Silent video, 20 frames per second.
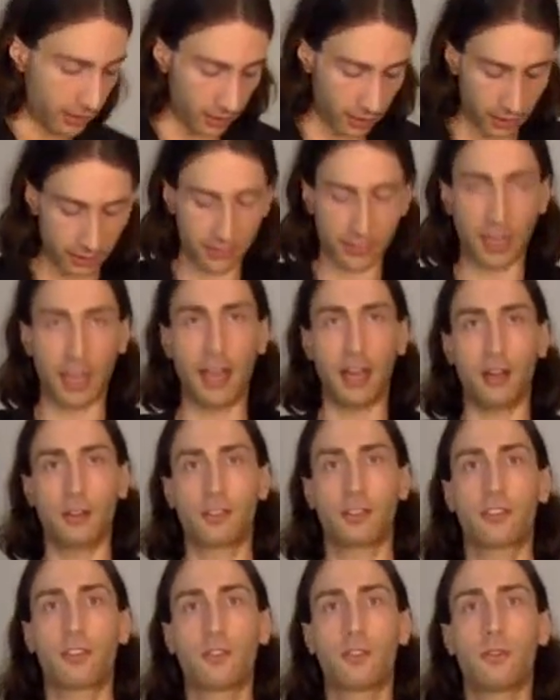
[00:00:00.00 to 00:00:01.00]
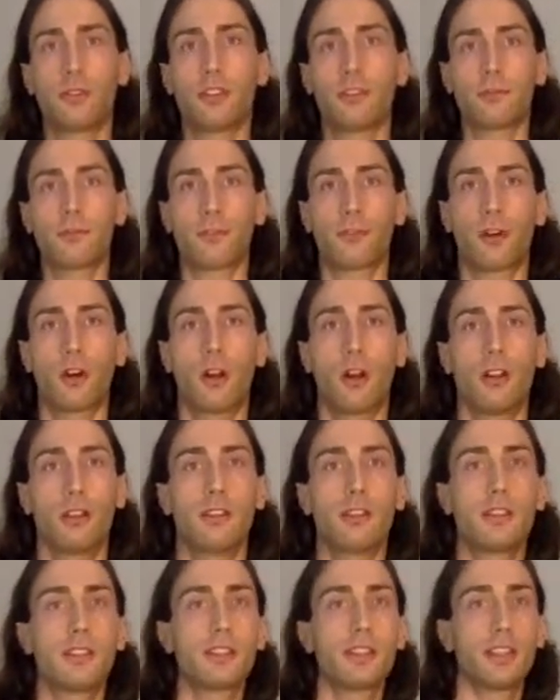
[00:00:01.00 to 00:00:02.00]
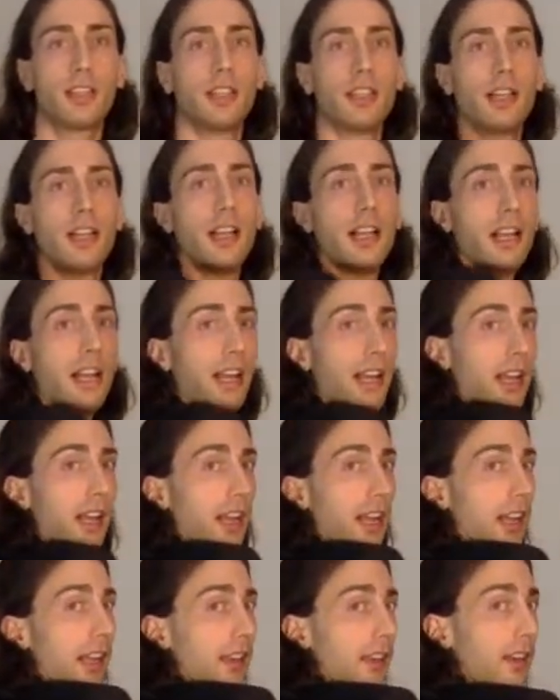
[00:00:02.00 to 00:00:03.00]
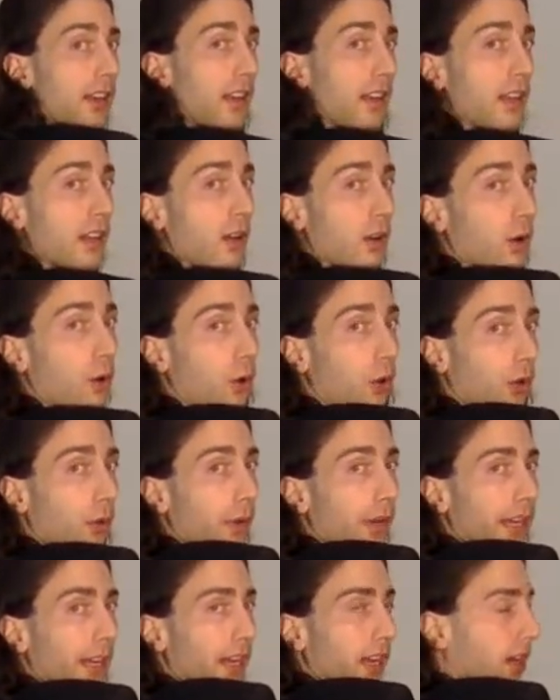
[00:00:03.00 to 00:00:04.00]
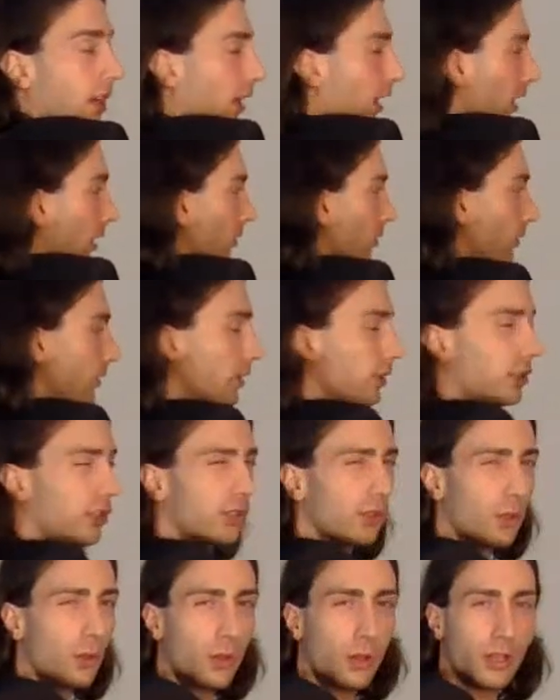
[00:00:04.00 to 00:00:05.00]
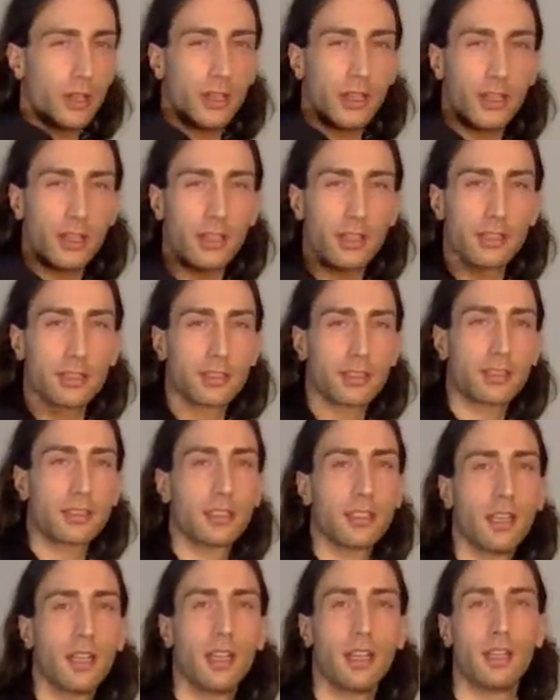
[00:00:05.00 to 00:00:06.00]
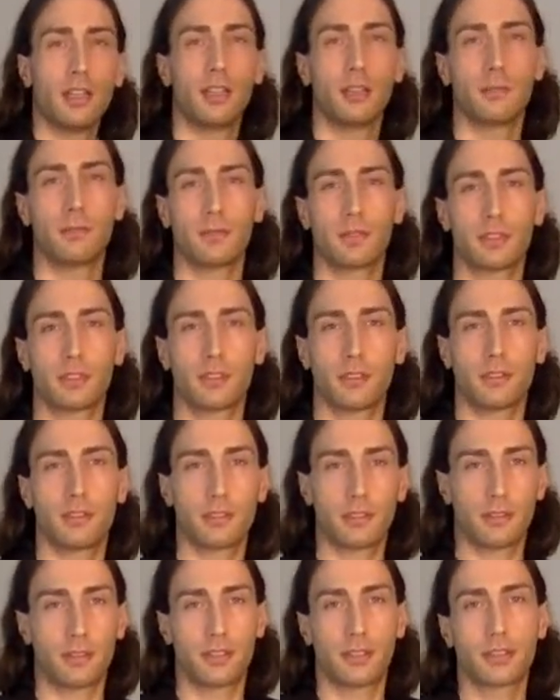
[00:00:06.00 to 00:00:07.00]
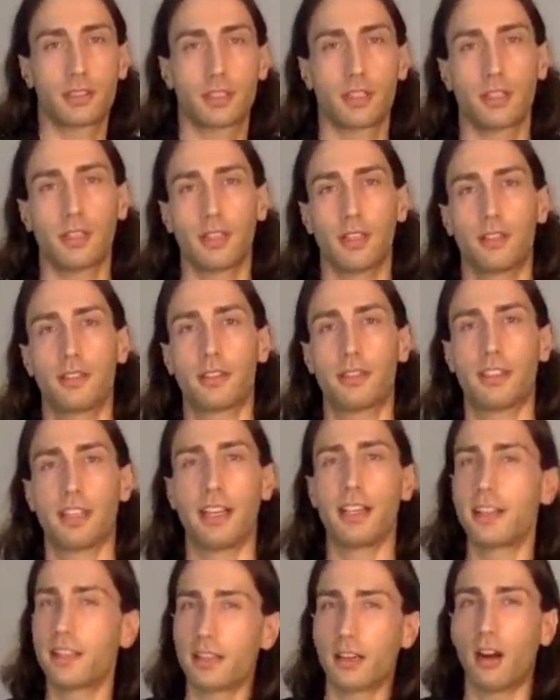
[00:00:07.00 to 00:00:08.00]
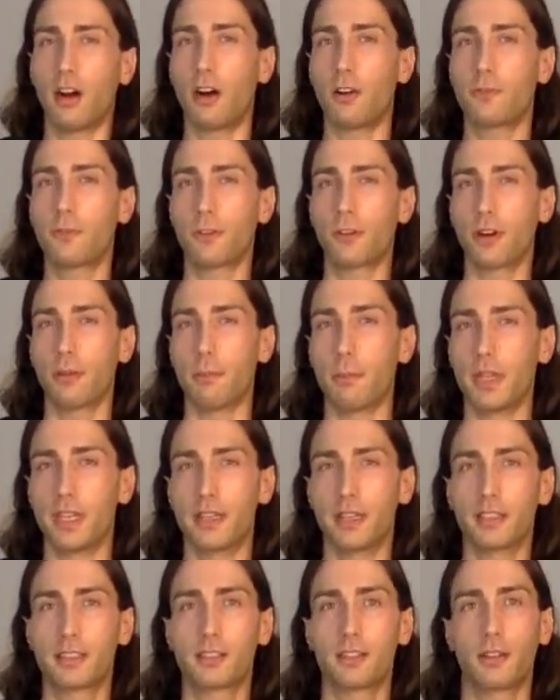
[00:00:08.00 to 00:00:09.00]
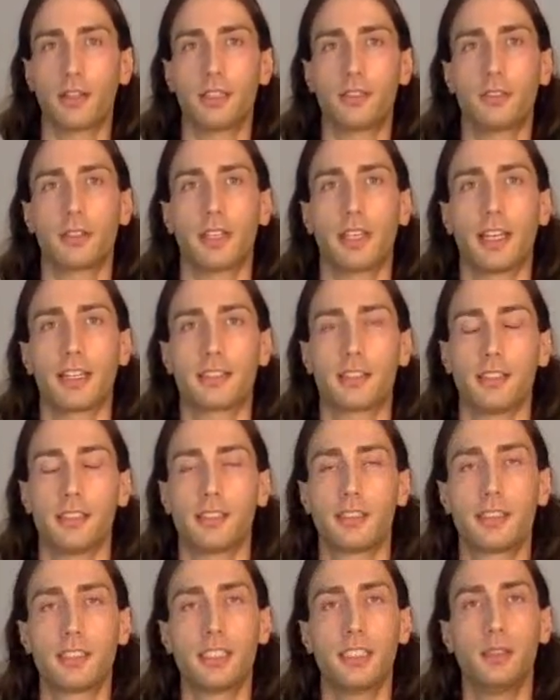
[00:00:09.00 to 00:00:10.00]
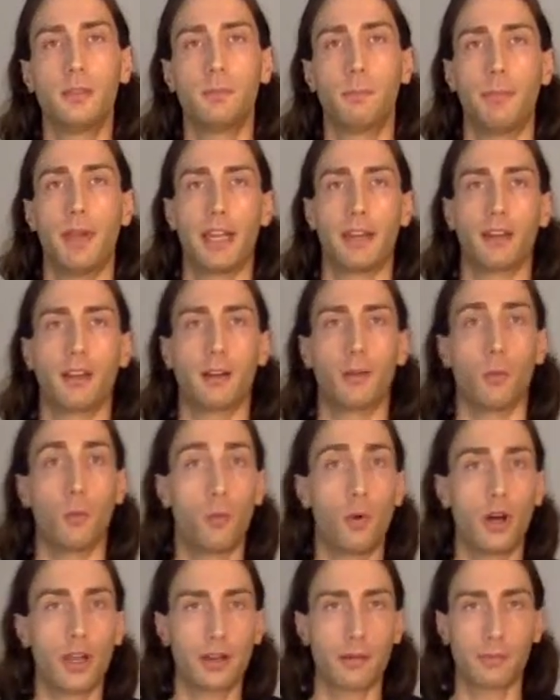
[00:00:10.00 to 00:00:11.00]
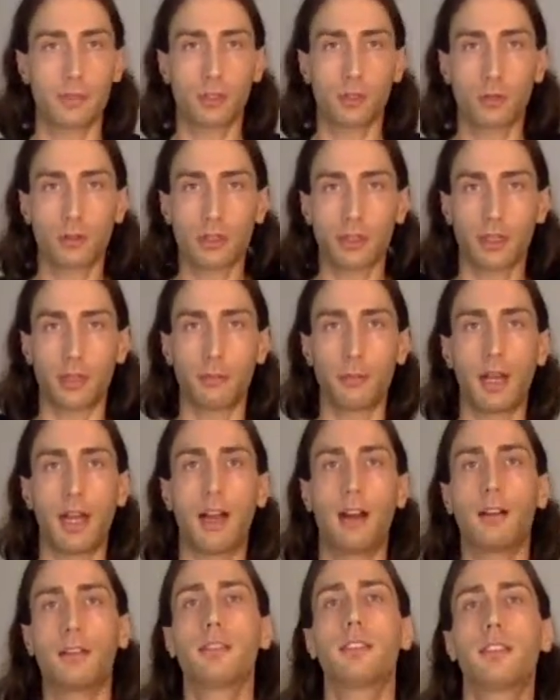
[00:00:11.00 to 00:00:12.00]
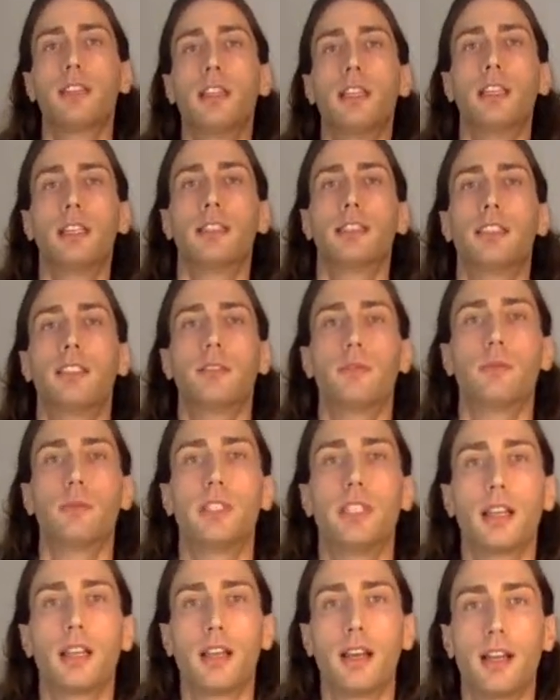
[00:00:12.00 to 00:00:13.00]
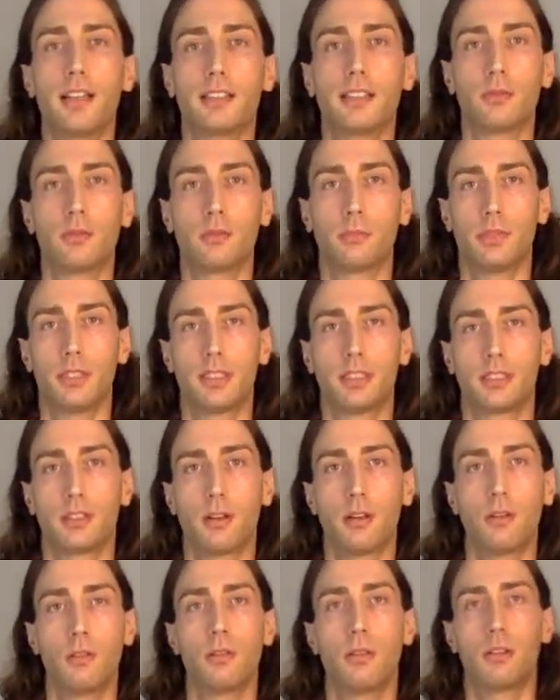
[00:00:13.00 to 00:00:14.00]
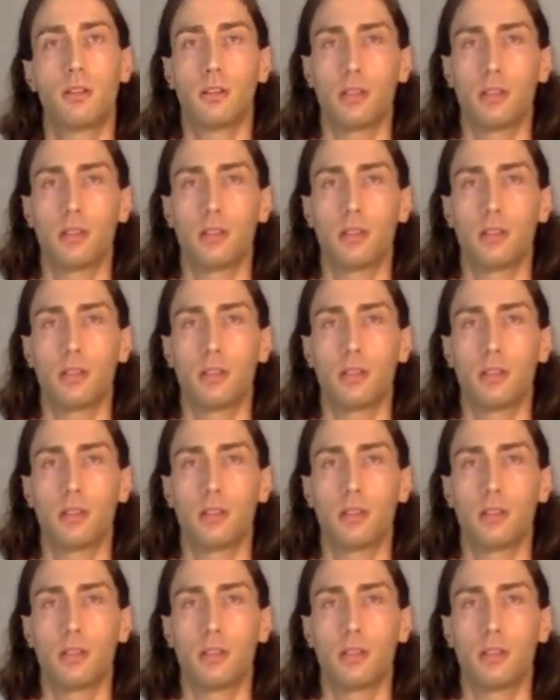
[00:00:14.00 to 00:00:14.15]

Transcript: cut out to the front and all the way along the shoulders. I'm just gonna take it off for a minute so that you can actually see better what I'm talking about. I didn't realize it would be so